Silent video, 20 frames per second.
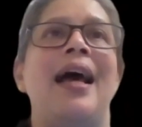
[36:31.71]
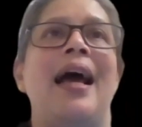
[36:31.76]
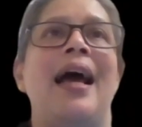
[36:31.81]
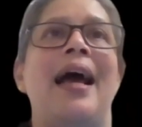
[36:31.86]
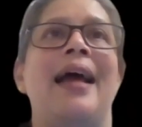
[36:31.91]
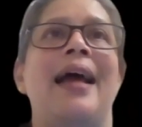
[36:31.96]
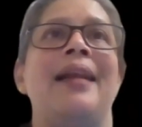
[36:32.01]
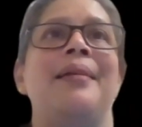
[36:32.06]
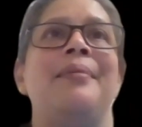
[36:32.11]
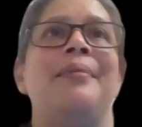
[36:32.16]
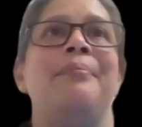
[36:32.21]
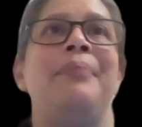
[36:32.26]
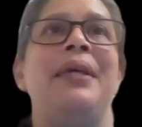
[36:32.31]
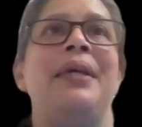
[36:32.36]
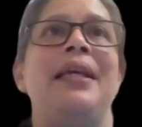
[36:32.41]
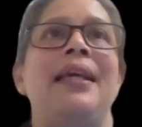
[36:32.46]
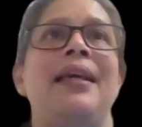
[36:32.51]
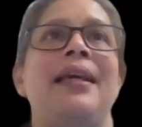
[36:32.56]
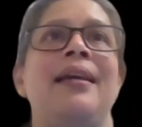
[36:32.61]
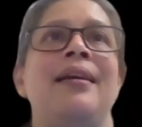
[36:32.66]
and
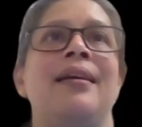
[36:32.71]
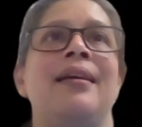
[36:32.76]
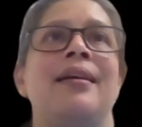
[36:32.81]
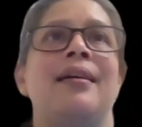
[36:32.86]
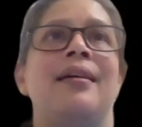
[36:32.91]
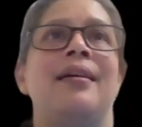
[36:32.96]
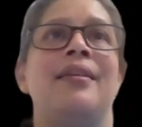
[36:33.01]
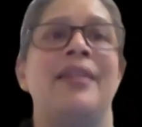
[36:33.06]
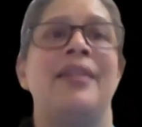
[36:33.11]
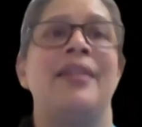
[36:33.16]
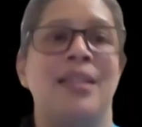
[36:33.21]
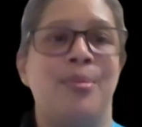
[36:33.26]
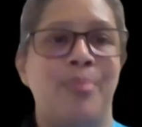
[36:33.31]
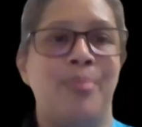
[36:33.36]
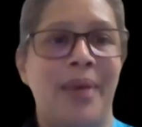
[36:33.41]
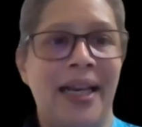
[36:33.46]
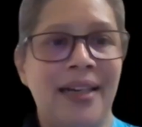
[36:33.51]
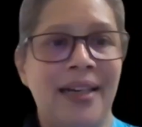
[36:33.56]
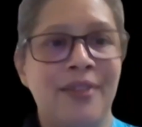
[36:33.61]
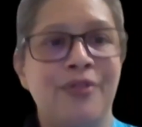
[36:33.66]
being
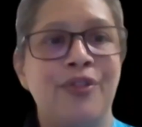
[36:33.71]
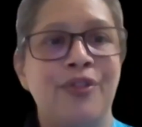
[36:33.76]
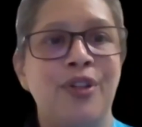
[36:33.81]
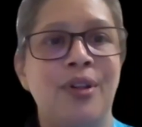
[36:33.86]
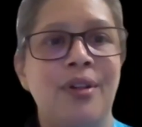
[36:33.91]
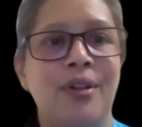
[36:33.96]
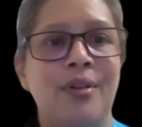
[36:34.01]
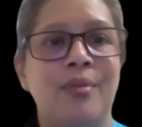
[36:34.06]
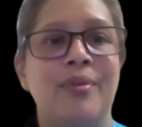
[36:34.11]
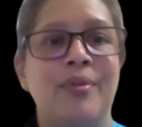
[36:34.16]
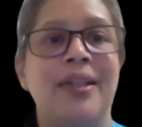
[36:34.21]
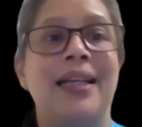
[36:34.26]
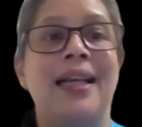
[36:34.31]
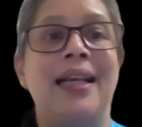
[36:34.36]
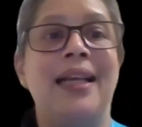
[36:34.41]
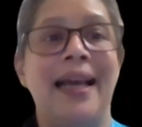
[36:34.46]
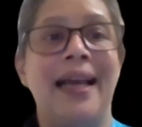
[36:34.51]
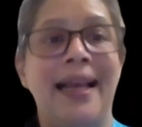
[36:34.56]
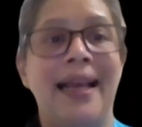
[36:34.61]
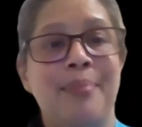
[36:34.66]
respectful will
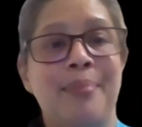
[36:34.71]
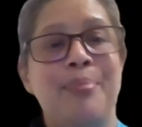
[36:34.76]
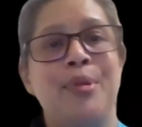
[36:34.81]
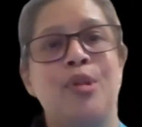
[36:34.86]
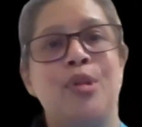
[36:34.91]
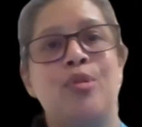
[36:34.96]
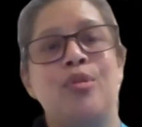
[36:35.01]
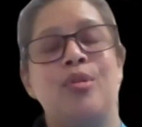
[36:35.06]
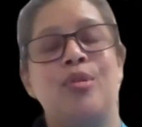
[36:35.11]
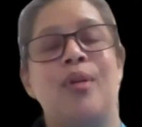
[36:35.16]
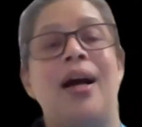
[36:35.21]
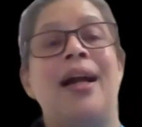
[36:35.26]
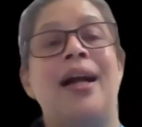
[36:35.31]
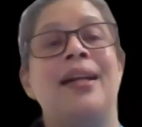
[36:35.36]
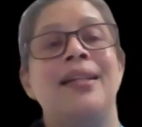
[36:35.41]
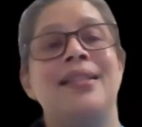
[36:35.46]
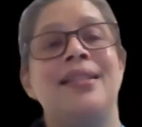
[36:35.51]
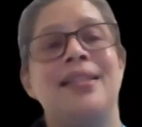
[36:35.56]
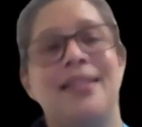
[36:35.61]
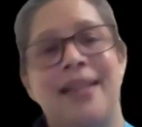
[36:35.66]
help you to
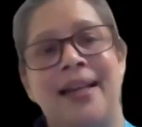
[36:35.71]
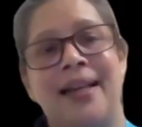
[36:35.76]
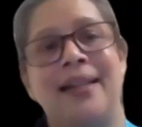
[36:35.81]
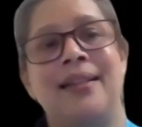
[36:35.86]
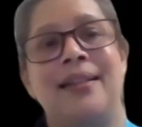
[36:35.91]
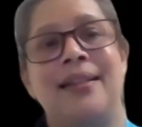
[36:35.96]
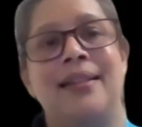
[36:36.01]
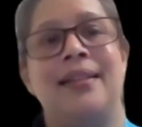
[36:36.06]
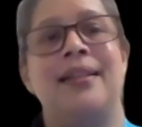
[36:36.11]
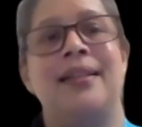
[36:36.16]
understand